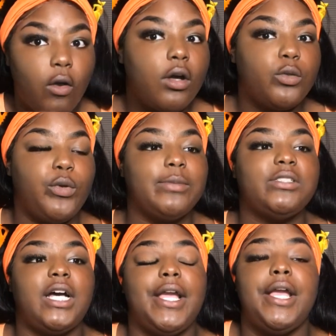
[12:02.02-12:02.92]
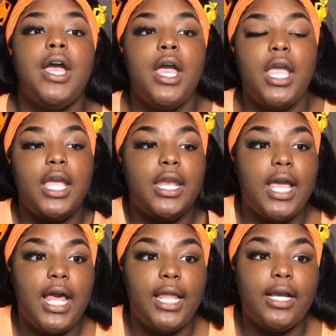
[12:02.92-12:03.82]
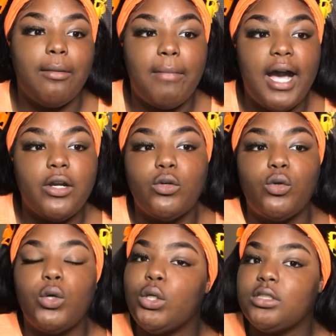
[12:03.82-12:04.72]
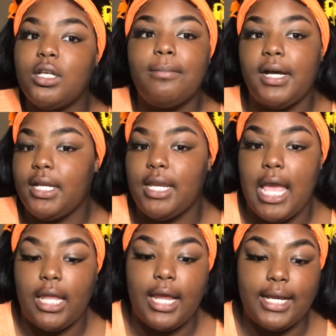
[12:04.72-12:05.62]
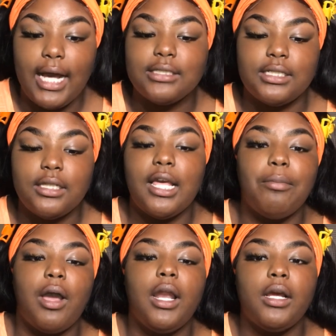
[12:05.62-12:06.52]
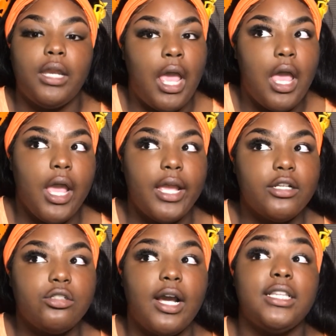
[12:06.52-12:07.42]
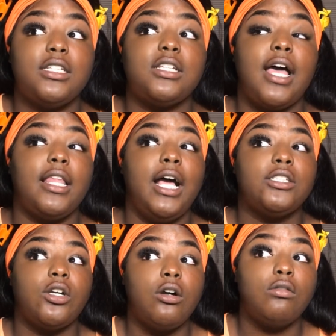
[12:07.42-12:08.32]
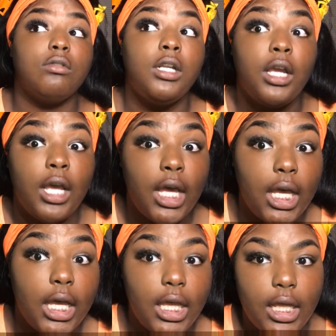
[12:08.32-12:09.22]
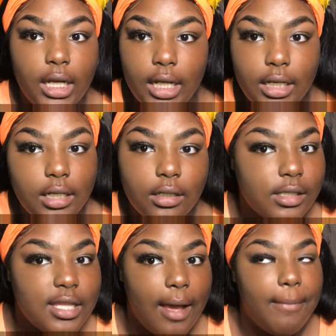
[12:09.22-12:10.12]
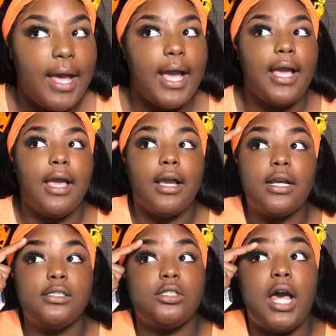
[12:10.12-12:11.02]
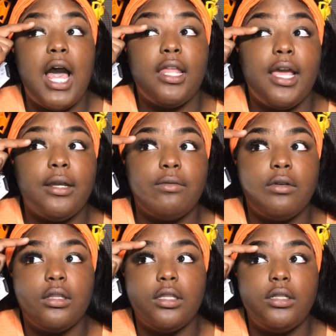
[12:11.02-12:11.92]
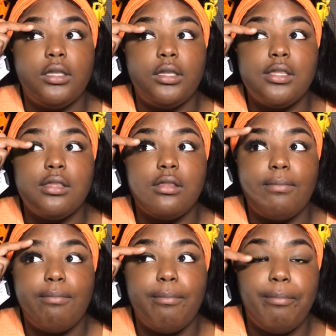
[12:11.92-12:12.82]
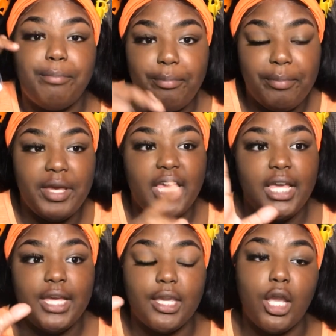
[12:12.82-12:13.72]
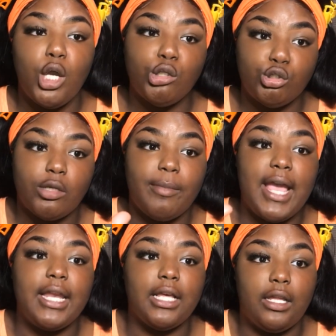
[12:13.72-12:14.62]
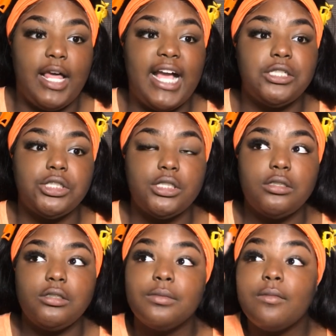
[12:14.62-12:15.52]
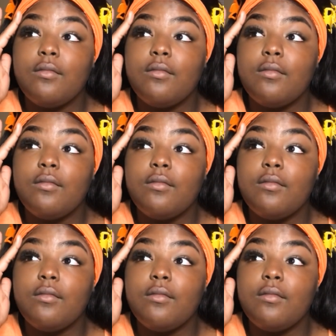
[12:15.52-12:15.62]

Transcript: on the website, and it had like a model or somebody that like got sent their product and tried this eyelash on, and it didn't look that bad because I like really big dramatic lashes,